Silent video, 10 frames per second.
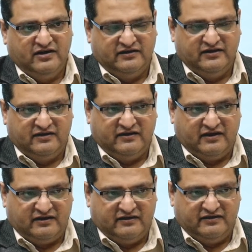
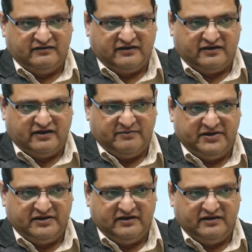there is a, I mean
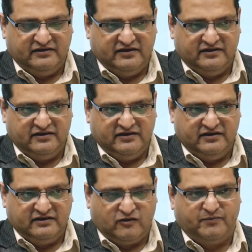the
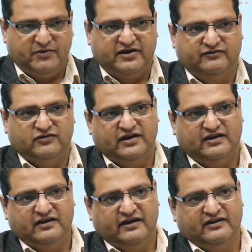Cooperative
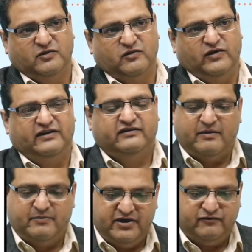Society Act provides the
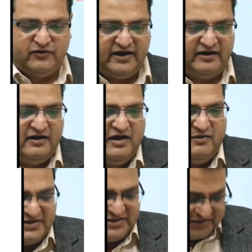remedy for that,
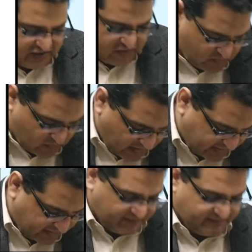but you
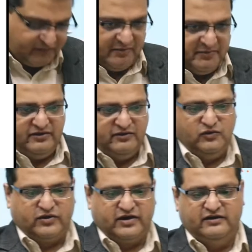are, I mean,
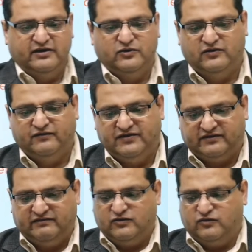knocking the door of the
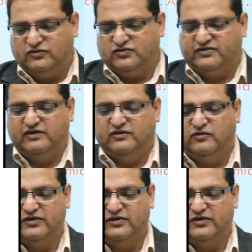civil court. So, civil court